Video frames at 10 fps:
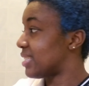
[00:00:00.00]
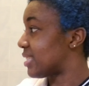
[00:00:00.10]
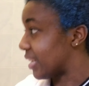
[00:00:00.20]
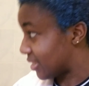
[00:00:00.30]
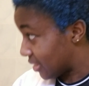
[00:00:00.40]

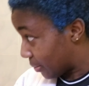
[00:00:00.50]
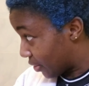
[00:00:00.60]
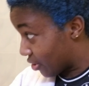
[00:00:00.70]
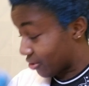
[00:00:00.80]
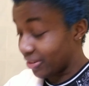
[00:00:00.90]
sexy
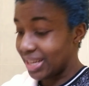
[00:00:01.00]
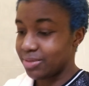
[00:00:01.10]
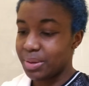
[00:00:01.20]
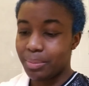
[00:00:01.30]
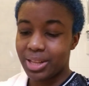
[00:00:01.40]
and
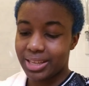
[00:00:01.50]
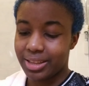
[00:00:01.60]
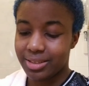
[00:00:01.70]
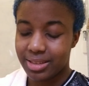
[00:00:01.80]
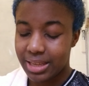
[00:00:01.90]
moisturized when
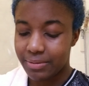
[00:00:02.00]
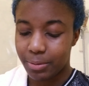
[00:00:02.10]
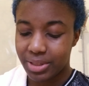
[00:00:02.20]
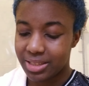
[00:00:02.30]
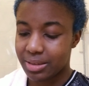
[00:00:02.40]
blood doesn't
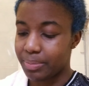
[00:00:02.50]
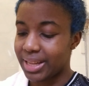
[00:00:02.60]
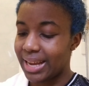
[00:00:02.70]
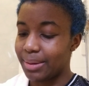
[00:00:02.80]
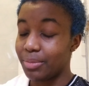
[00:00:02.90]
even want to
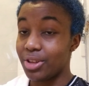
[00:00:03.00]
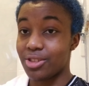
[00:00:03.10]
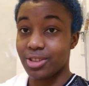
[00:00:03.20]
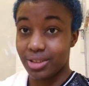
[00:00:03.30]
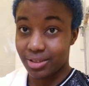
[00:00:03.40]
supply
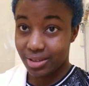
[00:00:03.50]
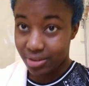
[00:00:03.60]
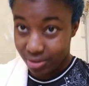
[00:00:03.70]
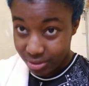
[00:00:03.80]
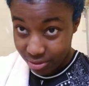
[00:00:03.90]
moisture
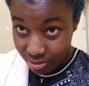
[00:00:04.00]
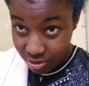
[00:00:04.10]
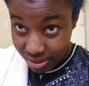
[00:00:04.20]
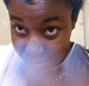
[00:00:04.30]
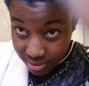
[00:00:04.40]
or
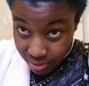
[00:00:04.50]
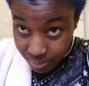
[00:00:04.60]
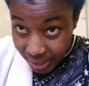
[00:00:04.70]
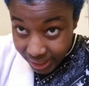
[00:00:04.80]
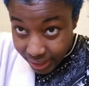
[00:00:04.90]
nutrients
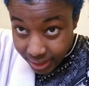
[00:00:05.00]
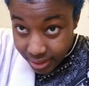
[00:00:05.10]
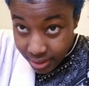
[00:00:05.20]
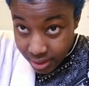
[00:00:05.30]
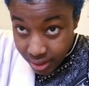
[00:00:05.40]
to my
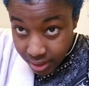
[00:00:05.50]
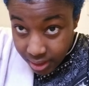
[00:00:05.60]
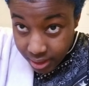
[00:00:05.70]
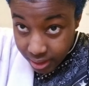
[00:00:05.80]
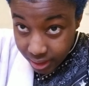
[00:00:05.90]
hair.
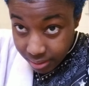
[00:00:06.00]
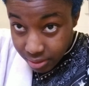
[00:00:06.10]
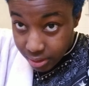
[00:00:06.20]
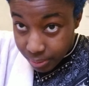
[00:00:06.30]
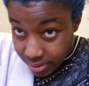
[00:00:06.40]
Yeah, I'm
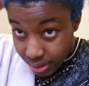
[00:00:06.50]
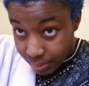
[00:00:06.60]
just gonna put